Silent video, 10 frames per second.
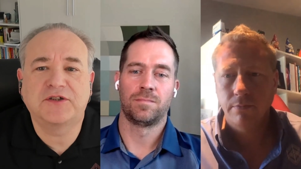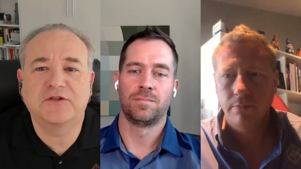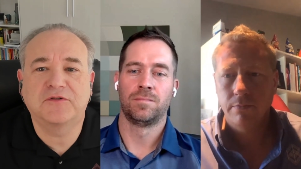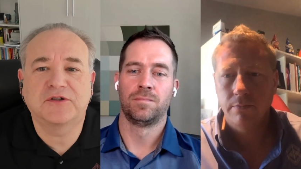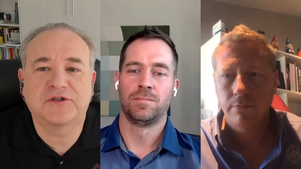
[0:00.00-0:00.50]

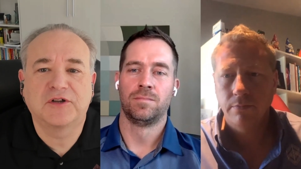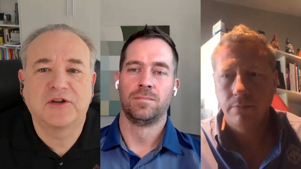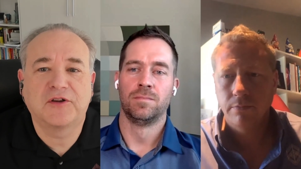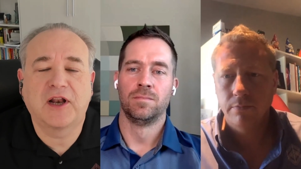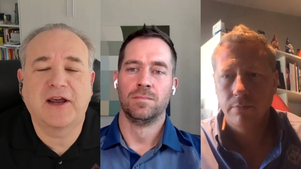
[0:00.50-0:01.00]
Speaker 1: you as
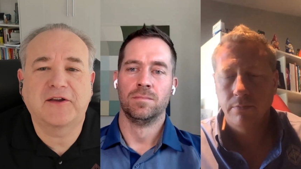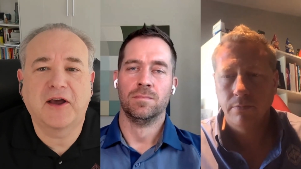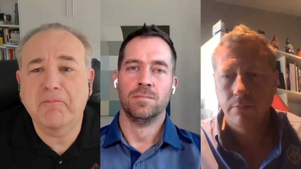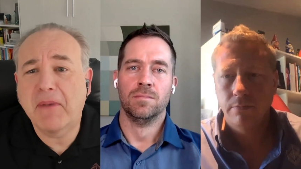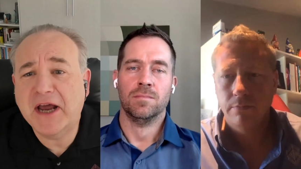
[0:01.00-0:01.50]
like
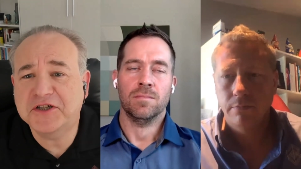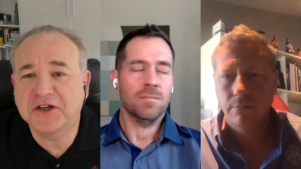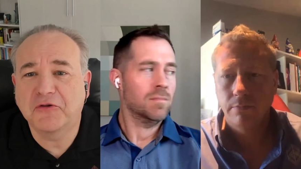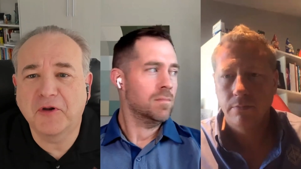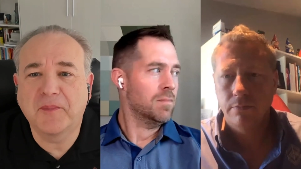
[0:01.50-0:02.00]
a
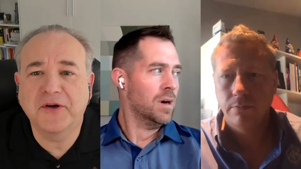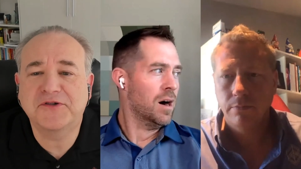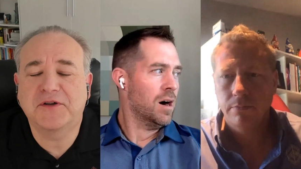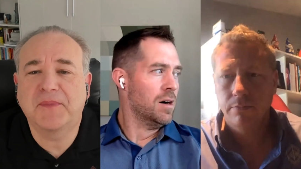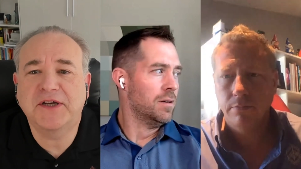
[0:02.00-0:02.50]
magic or the
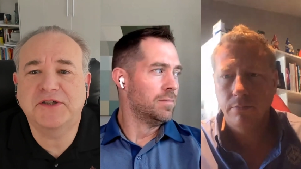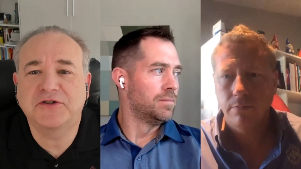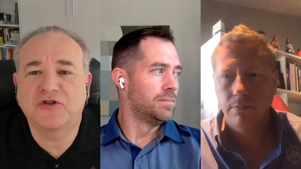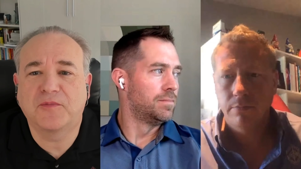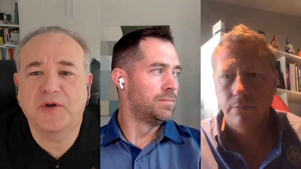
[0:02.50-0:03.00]
most amazing
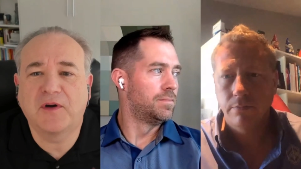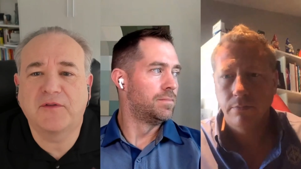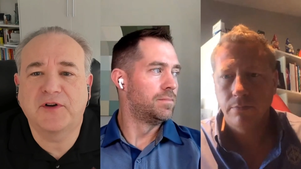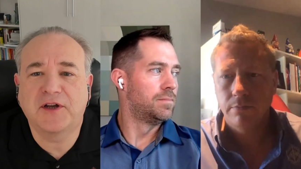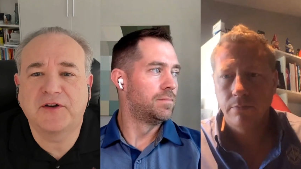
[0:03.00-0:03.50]
job you
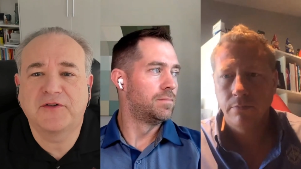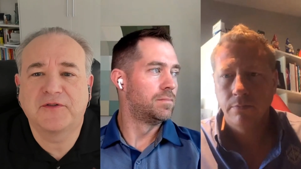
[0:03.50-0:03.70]
ever did?